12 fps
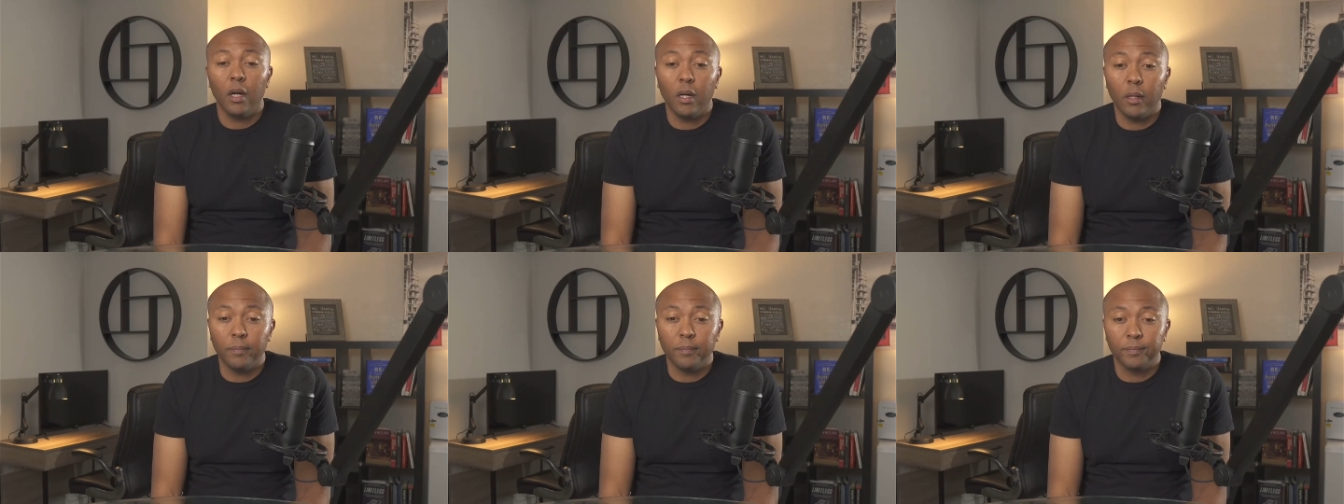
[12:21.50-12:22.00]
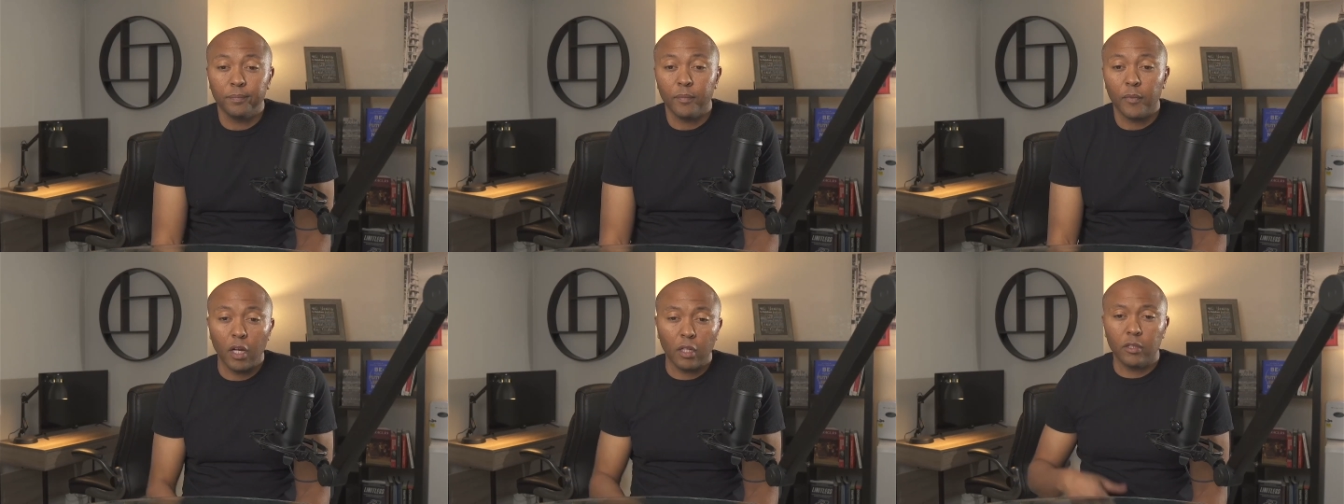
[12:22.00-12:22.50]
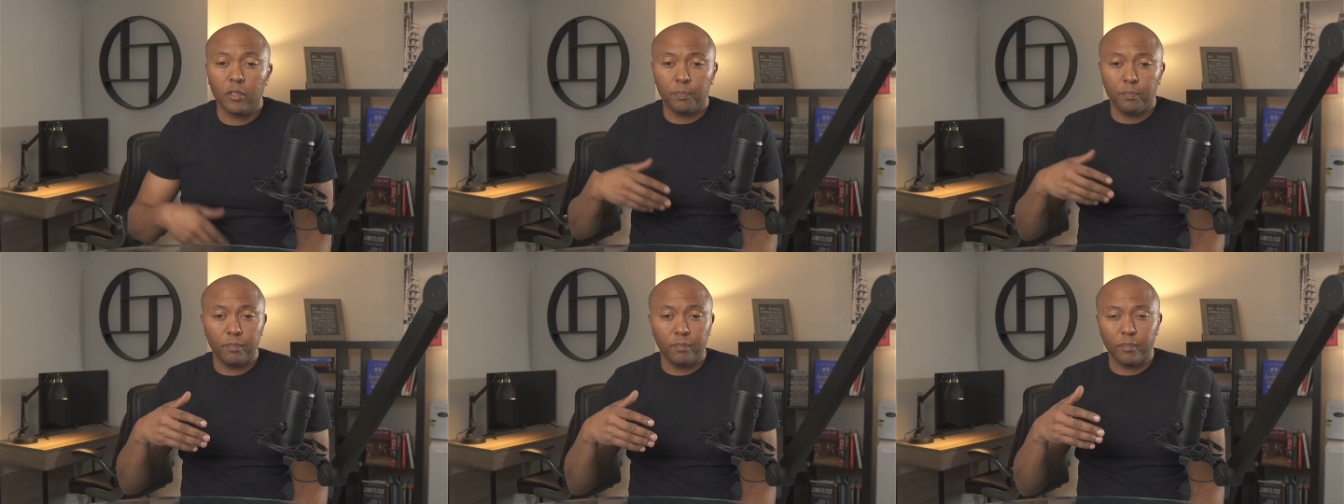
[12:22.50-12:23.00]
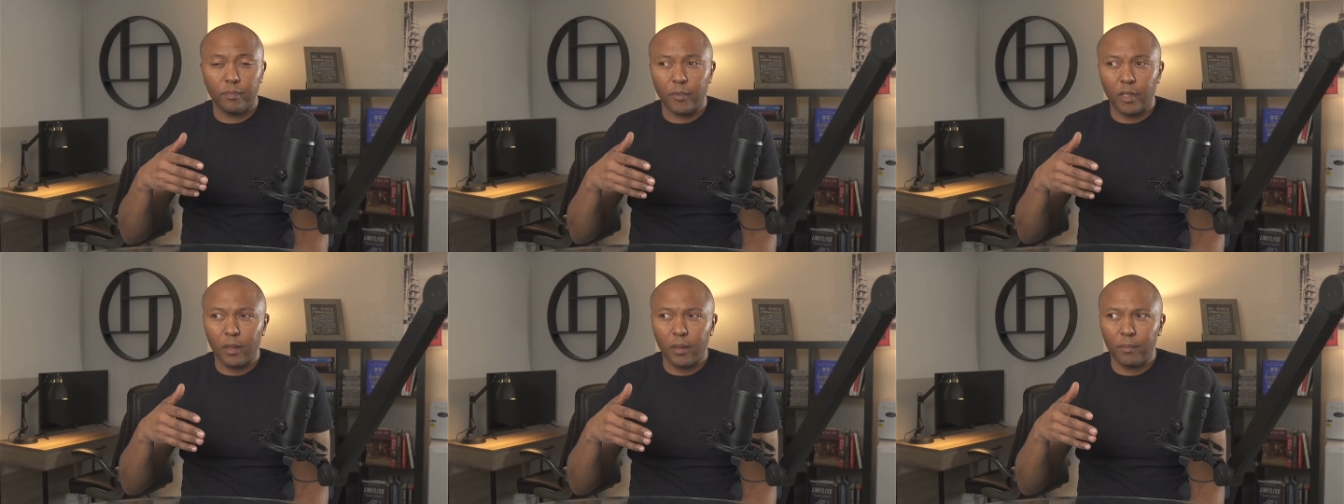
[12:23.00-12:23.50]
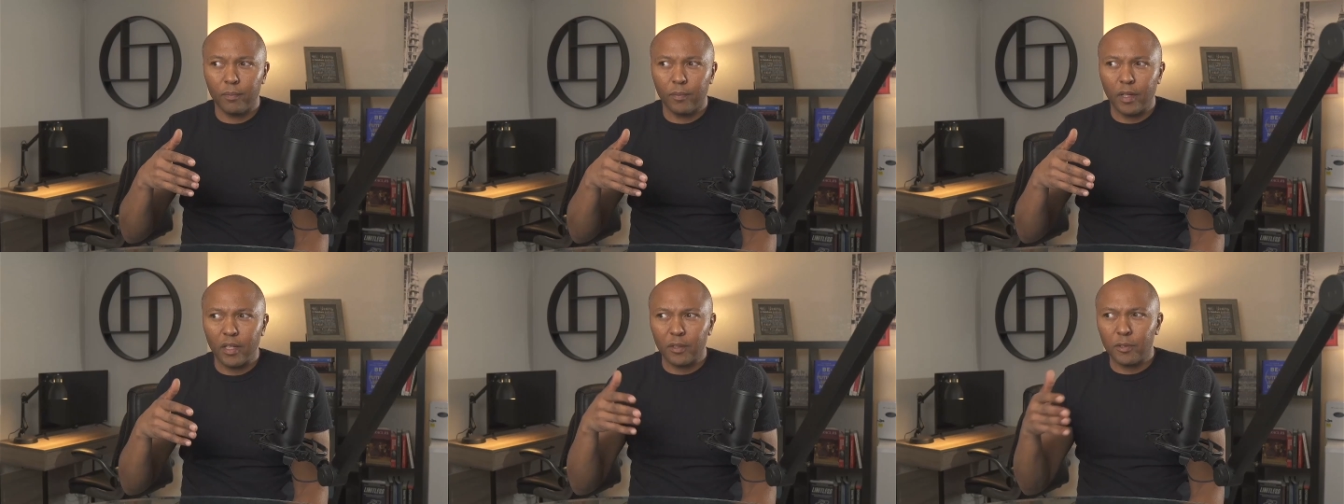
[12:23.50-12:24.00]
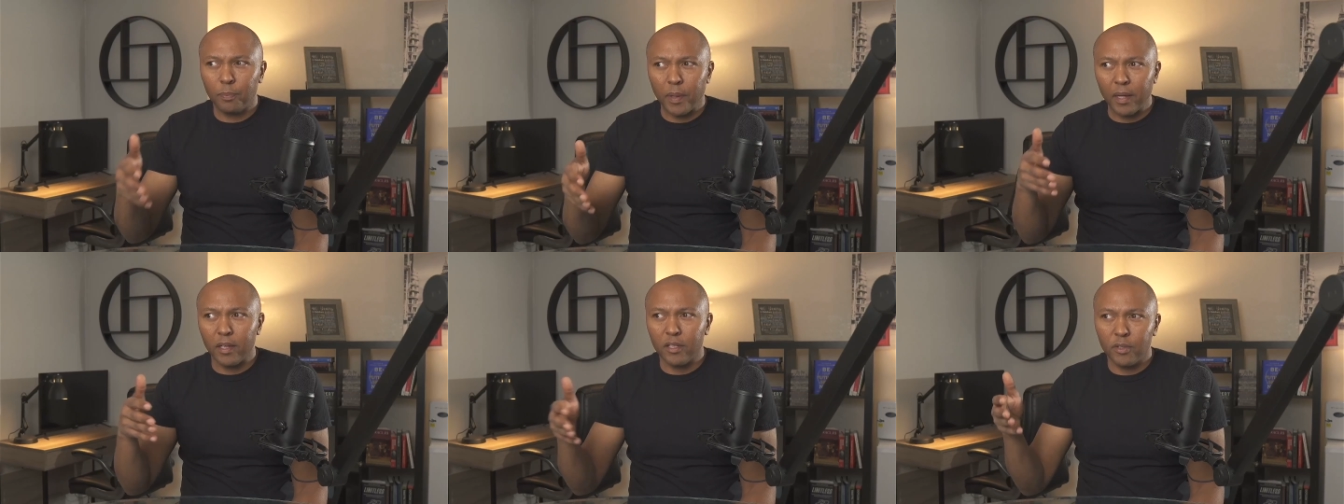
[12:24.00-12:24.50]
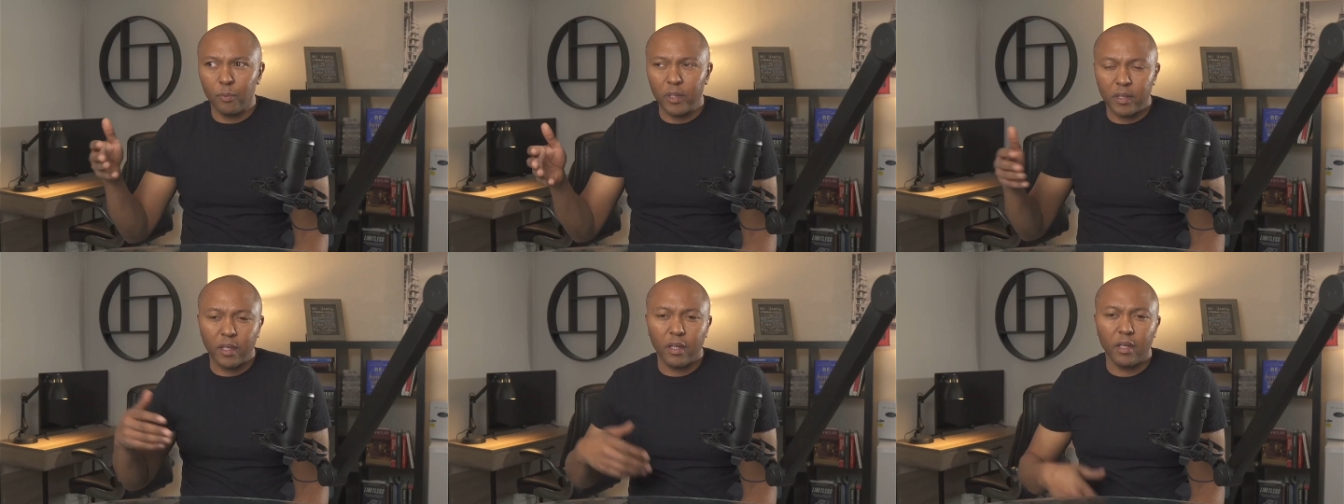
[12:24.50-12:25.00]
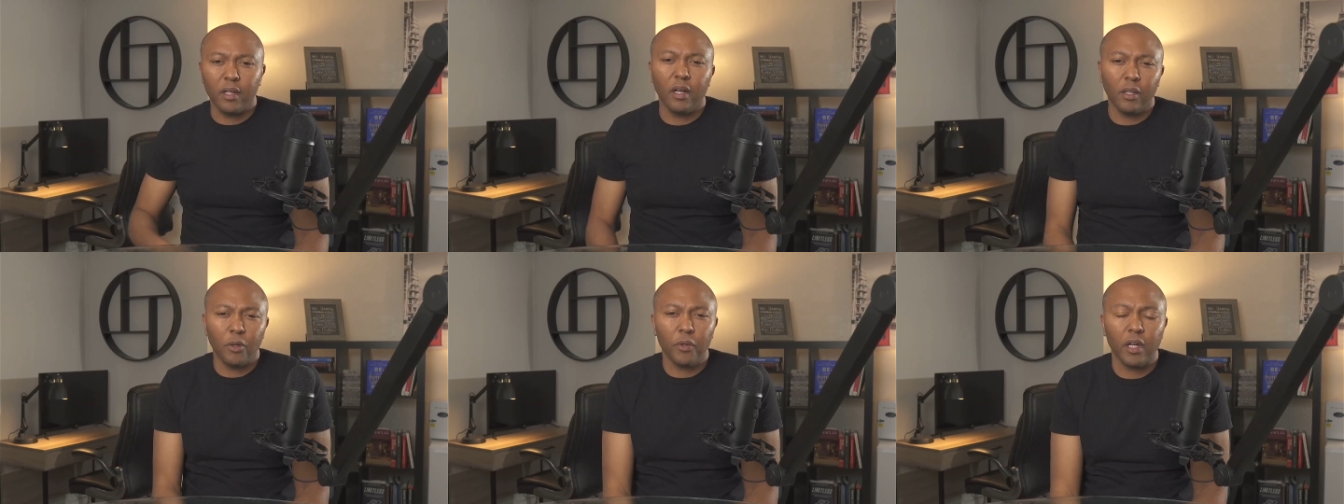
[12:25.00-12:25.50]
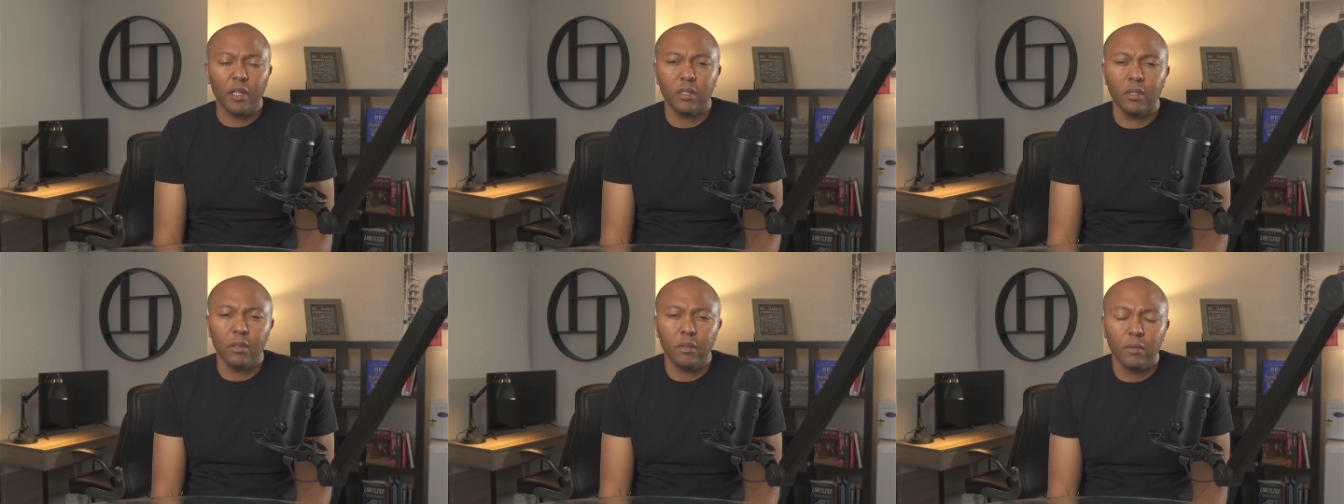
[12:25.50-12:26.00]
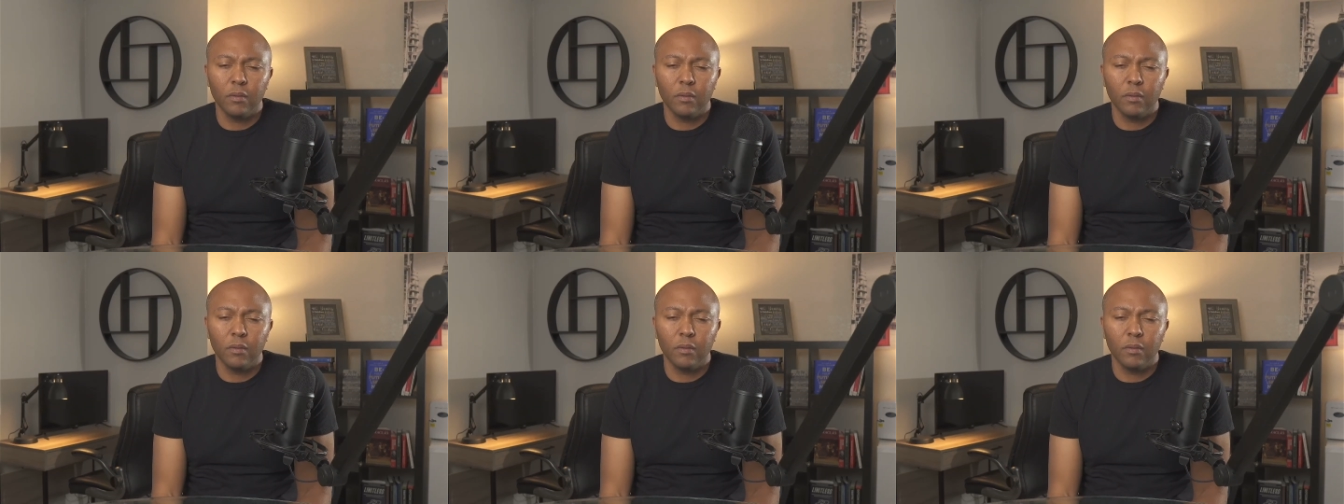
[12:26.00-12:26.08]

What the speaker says: um, a, s- a space within a location?